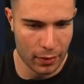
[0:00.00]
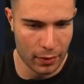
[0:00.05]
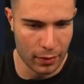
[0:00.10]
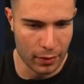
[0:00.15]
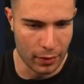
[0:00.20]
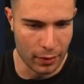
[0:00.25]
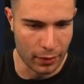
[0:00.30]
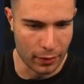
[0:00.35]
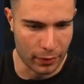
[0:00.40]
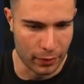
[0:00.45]

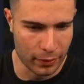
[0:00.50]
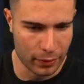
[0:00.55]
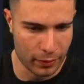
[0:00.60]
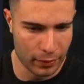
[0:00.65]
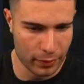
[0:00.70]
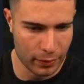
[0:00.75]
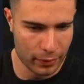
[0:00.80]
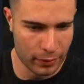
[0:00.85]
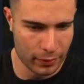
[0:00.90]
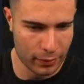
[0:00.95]
Yo. No.
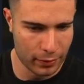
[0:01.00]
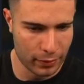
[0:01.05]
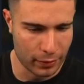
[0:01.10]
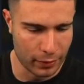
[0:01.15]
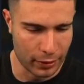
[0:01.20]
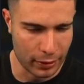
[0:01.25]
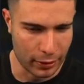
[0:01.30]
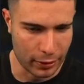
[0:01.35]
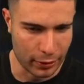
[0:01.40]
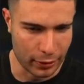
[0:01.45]

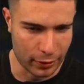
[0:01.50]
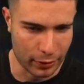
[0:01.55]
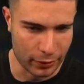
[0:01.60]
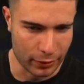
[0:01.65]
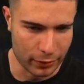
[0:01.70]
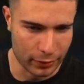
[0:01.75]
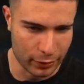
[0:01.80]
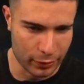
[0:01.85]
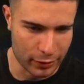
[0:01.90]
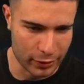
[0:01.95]
Here you go.
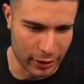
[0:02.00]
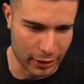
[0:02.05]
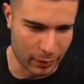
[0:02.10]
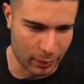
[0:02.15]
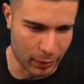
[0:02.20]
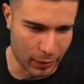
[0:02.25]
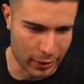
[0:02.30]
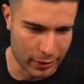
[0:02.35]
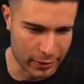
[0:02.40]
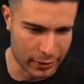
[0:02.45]
You said
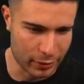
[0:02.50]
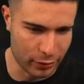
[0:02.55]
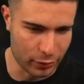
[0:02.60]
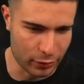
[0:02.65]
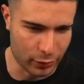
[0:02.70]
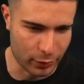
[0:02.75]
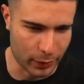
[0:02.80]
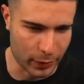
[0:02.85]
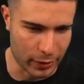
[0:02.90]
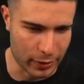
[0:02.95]
plus 2
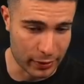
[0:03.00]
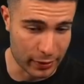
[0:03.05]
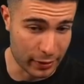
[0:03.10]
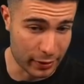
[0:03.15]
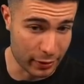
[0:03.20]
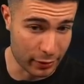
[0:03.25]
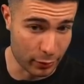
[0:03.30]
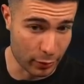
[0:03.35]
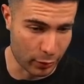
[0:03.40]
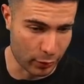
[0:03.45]
spins. This
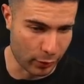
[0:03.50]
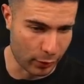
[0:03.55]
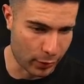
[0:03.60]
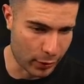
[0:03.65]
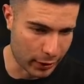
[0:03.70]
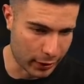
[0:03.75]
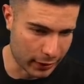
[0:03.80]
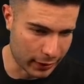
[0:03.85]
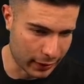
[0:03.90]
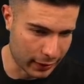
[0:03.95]
is what we
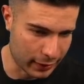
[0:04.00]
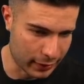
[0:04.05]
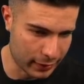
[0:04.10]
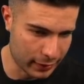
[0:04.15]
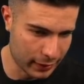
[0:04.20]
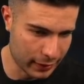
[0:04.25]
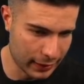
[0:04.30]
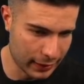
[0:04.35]
want, guys.